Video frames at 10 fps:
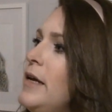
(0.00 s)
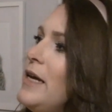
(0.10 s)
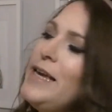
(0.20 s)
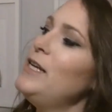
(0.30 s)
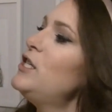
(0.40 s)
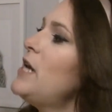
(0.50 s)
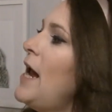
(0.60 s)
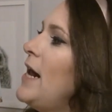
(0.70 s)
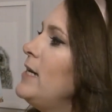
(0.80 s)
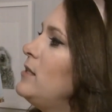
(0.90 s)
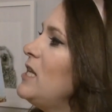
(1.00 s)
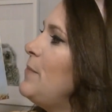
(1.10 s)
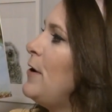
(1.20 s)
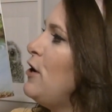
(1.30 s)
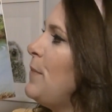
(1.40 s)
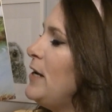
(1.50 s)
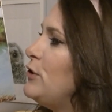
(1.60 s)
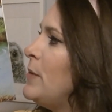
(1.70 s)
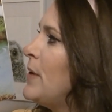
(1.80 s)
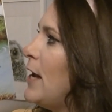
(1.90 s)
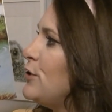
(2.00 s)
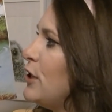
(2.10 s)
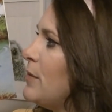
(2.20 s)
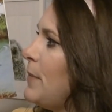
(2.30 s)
Each night I sleep under my Dreamcatcher.